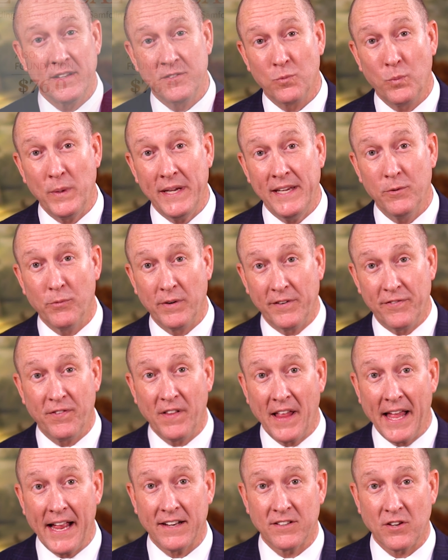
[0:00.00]
as we
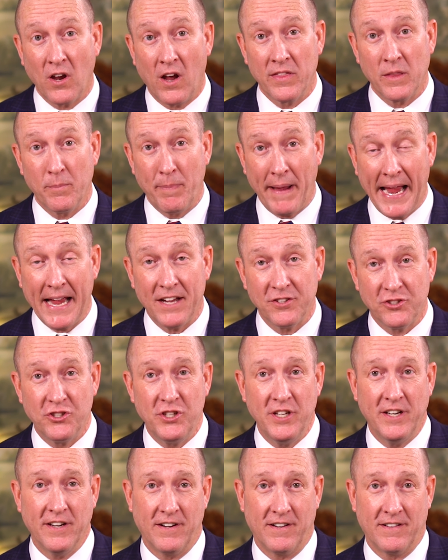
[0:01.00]
reflect on the
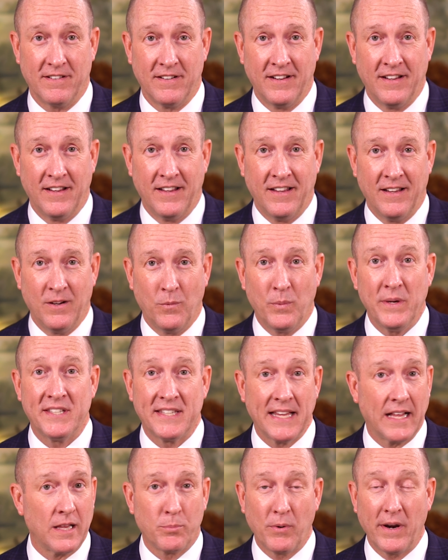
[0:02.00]
past year, we
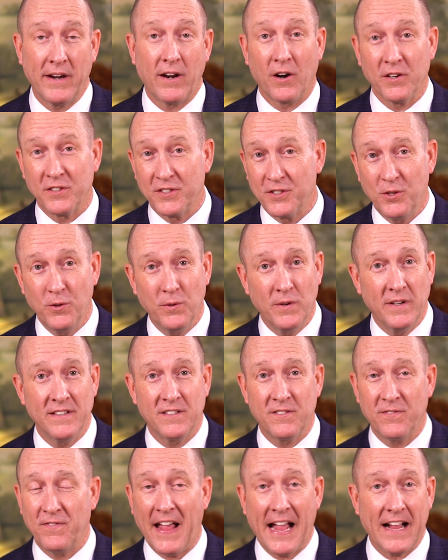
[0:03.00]
celebrate our
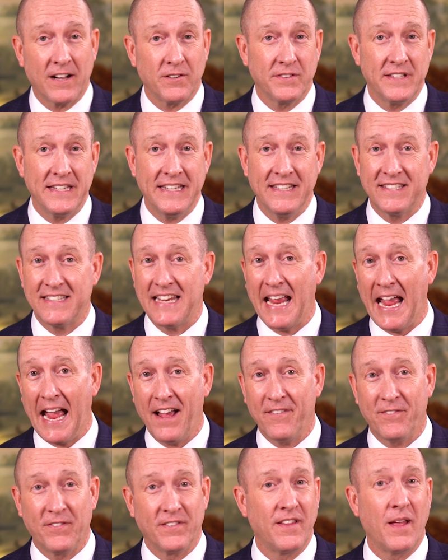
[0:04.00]
students, faculty,
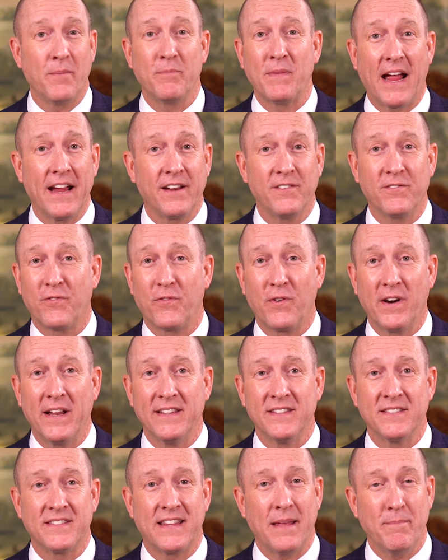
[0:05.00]
staff, alumni, and
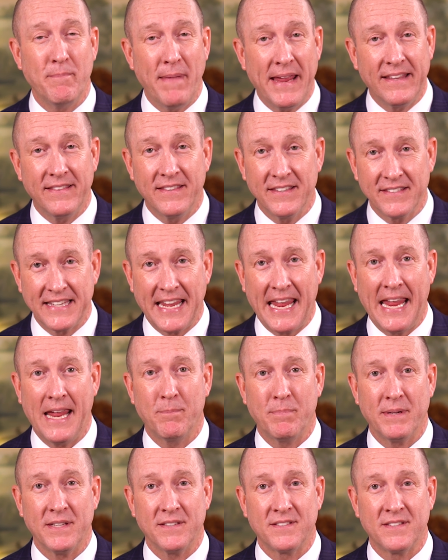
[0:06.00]
friends that make this
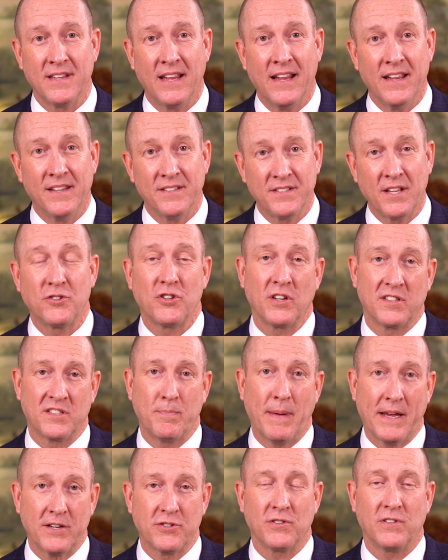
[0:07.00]
campus such a
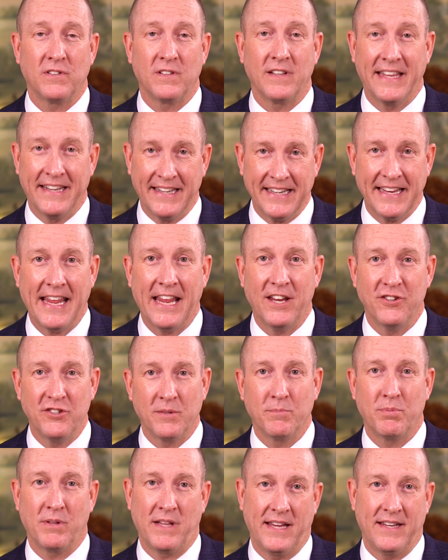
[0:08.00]
special and
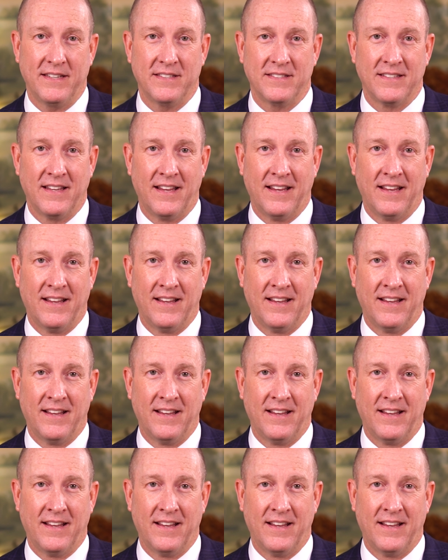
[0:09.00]
engaging place.